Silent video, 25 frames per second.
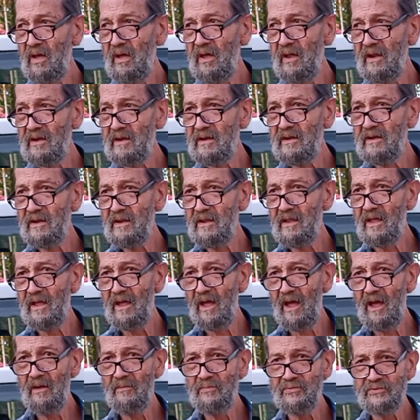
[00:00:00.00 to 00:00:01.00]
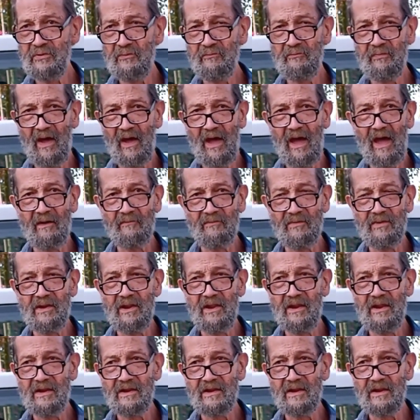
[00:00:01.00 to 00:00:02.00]
But I'm
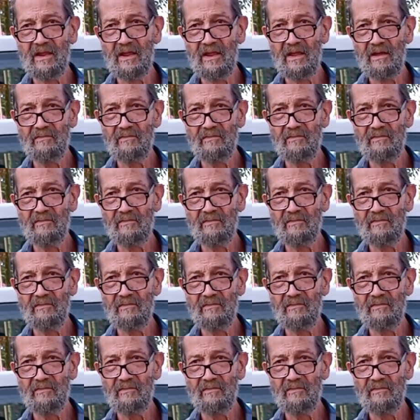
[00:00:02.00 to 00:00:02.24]
surviving it.